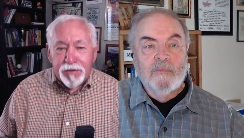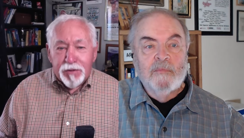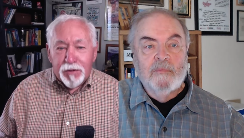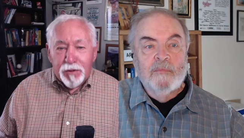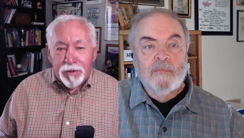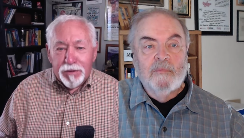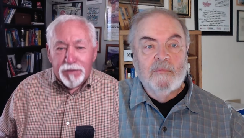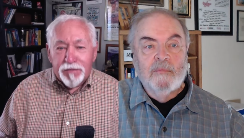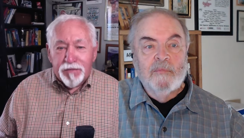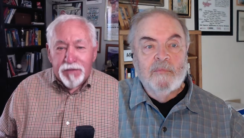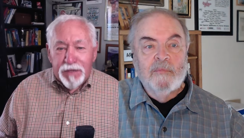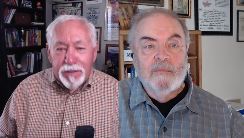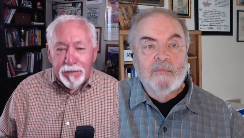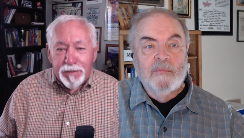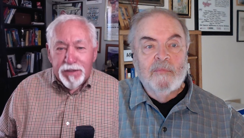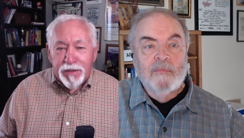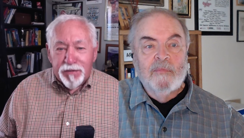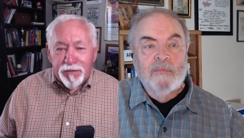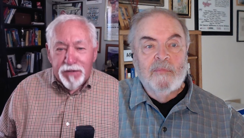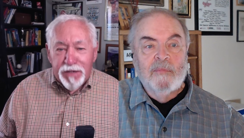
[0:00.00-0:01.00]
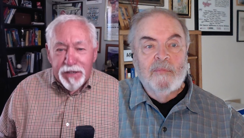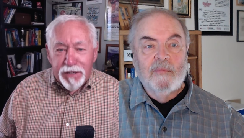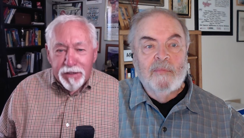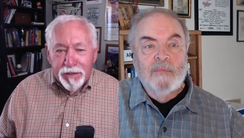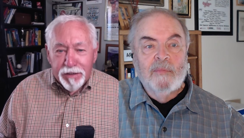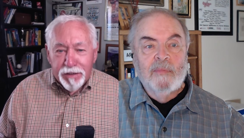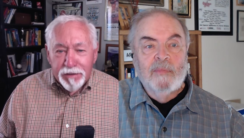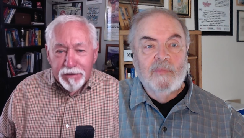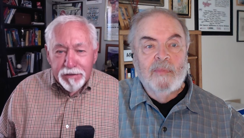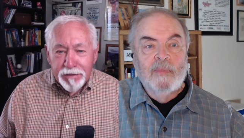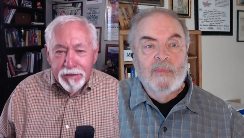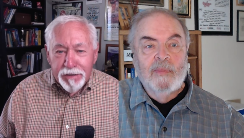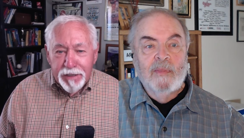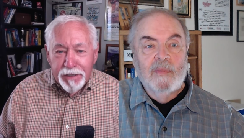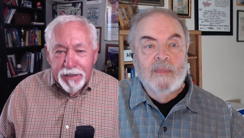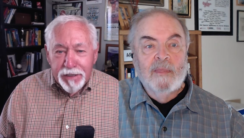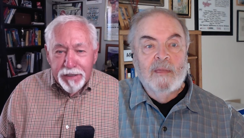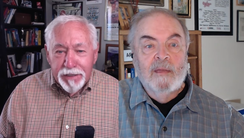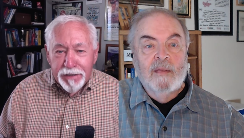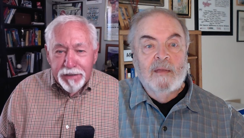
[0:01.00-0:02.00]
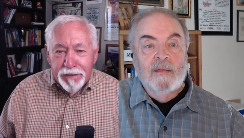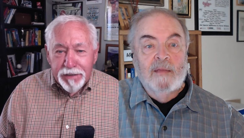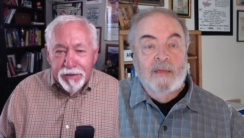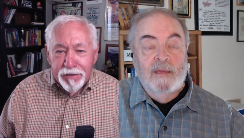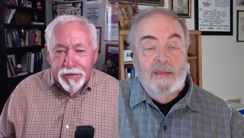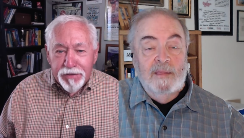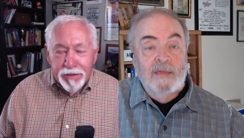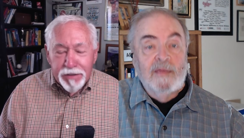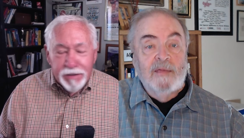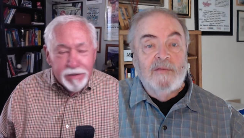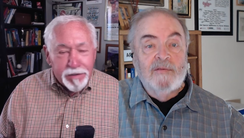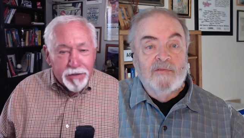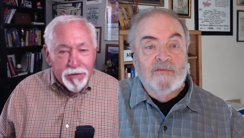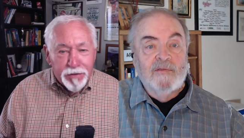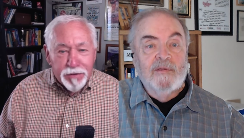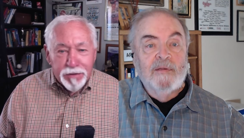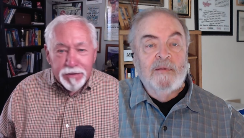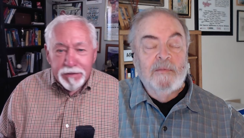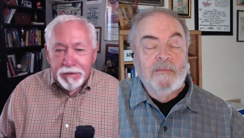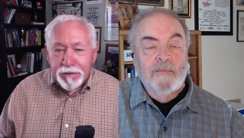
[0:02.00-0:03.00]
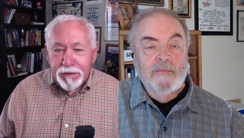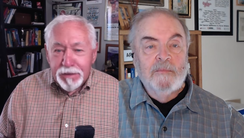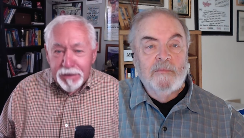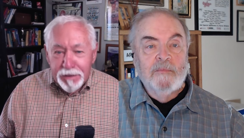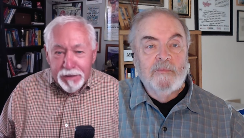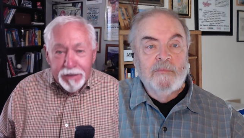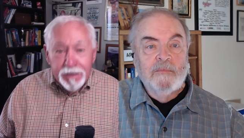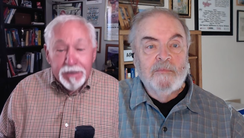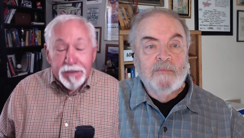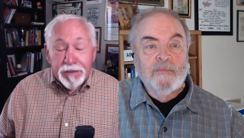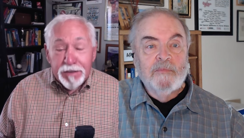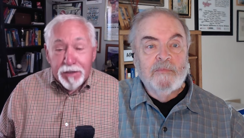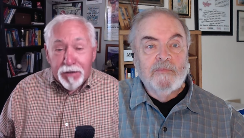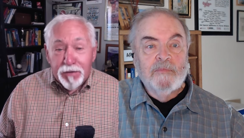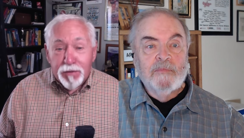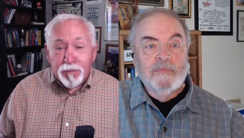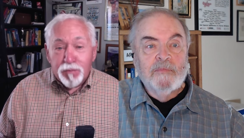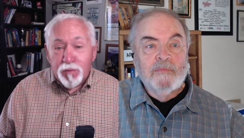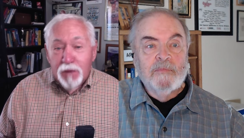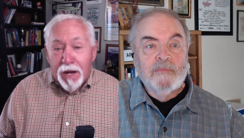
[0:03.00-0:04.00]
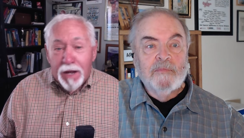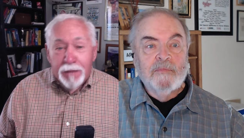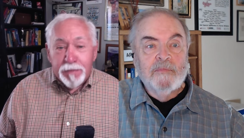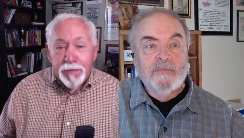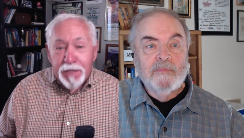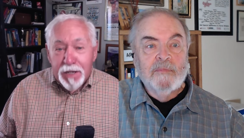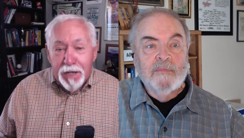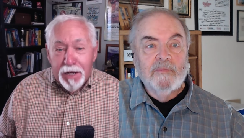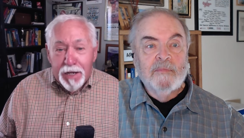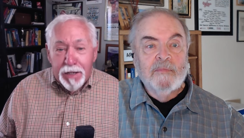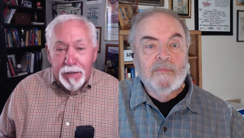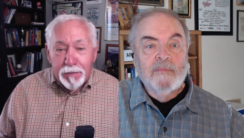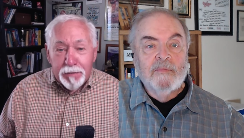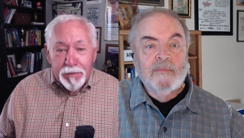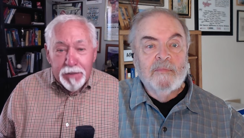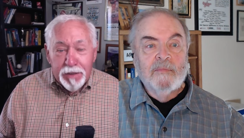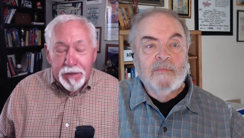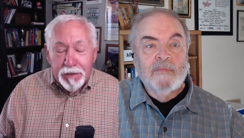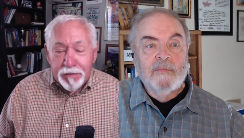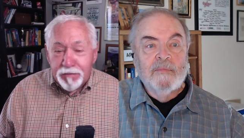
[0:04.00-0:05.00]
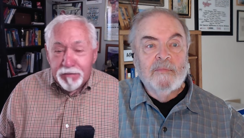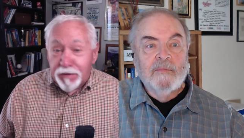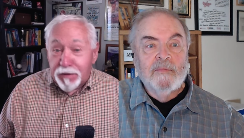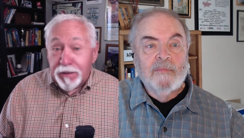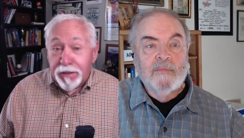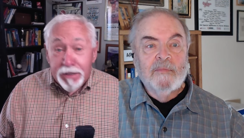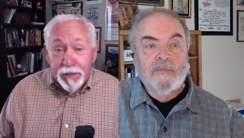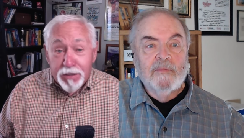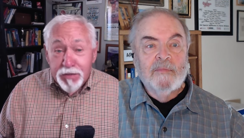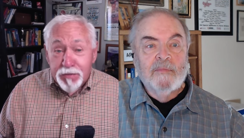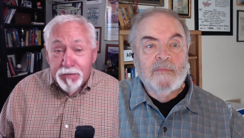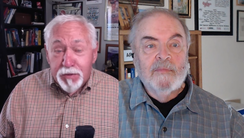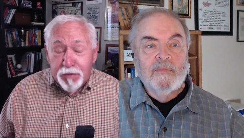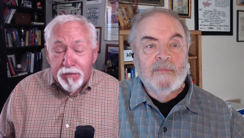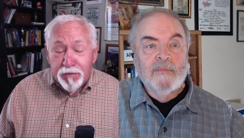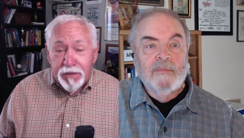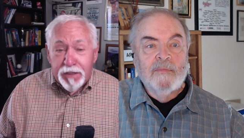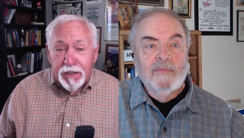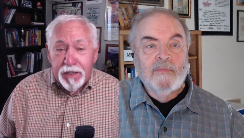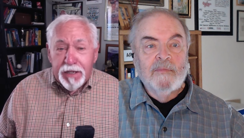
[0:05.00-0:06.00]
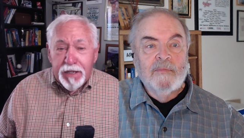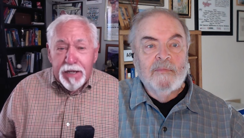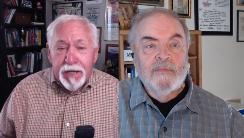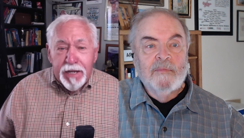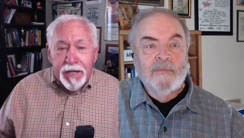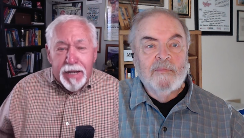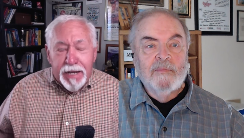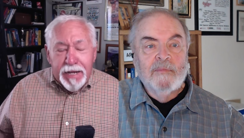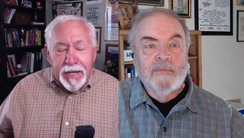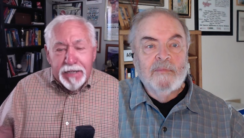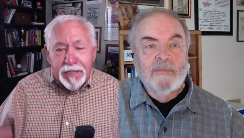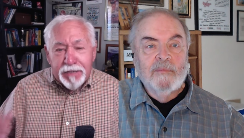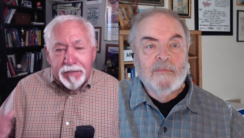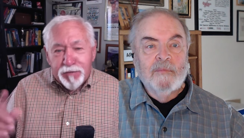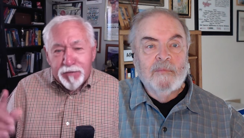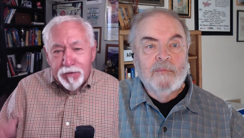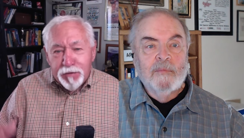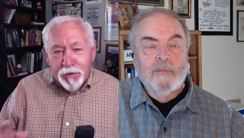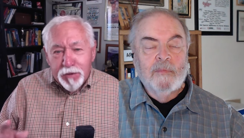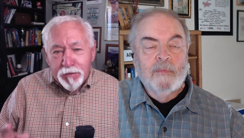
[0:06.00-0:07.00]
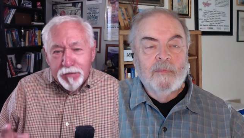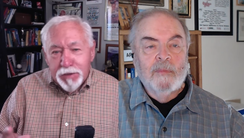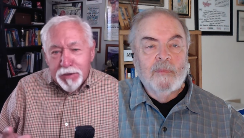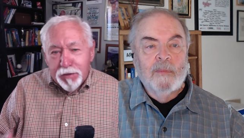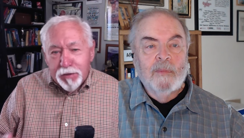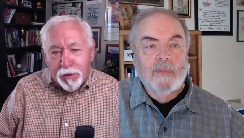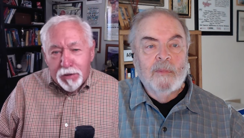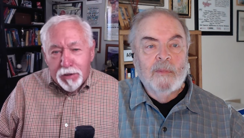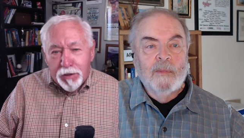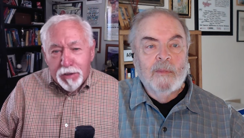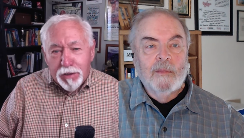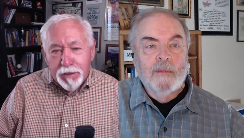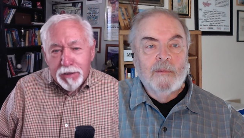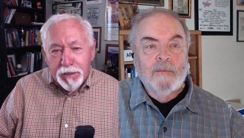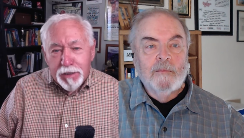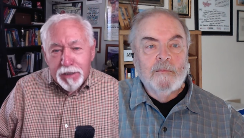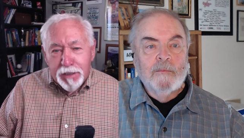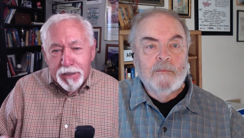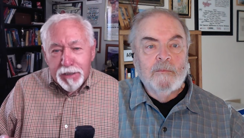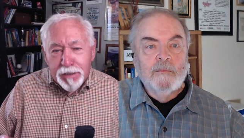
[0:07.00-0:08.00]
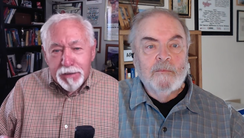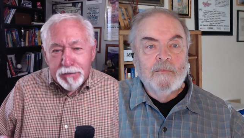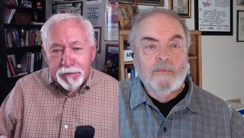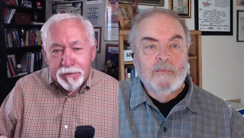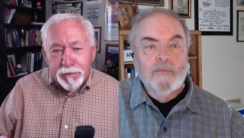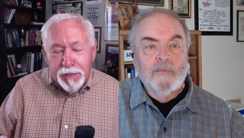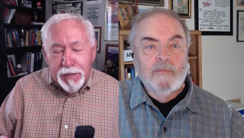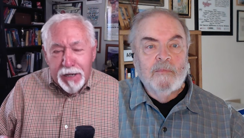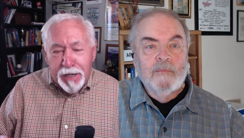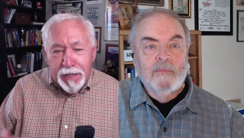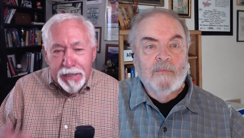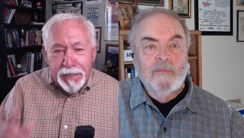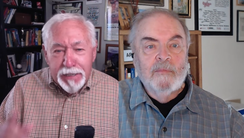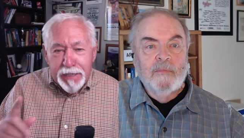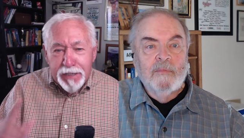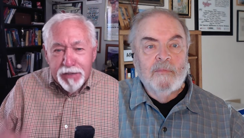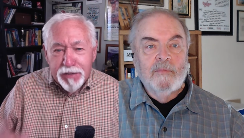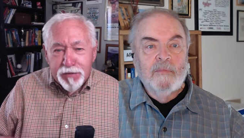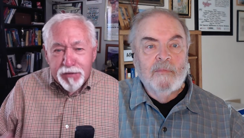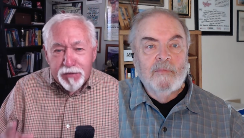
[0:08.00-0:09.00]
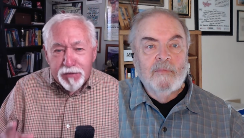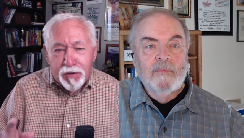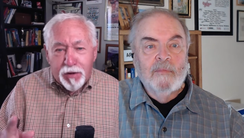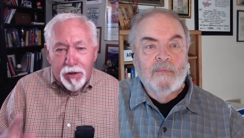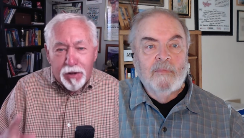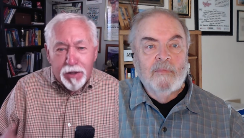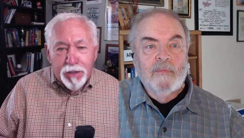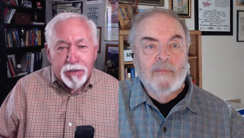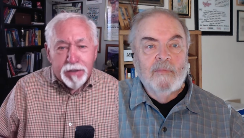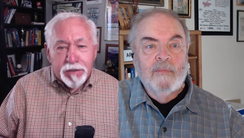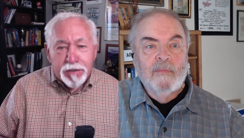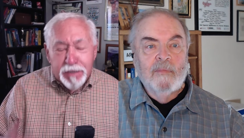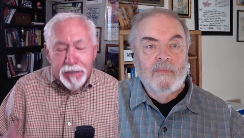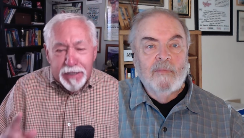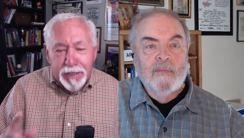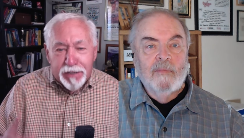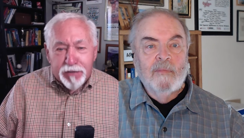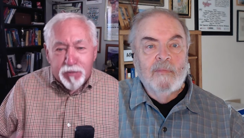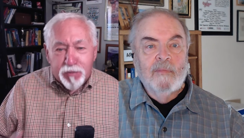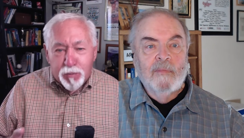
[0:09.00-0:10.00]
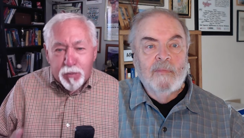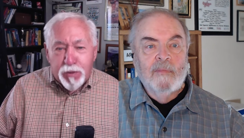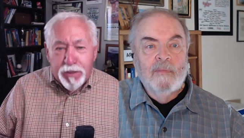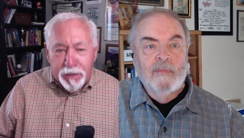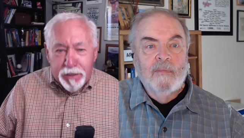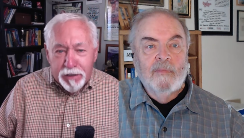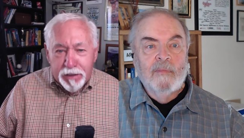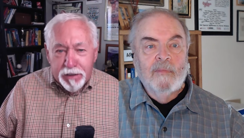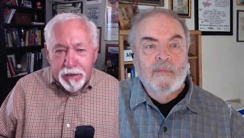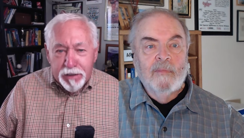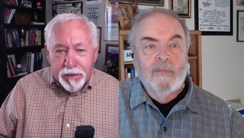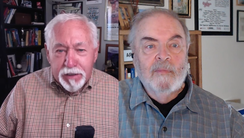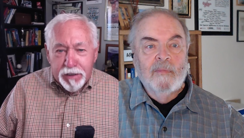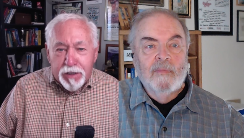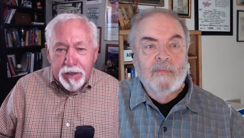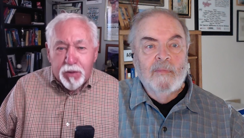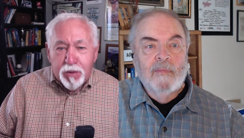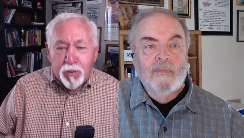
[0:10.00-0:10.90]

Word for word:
Speaker 1: It's called The Family Affair, and it is. it's another another rom com. Very nice movie. And if you can recall, um, I asked Art last week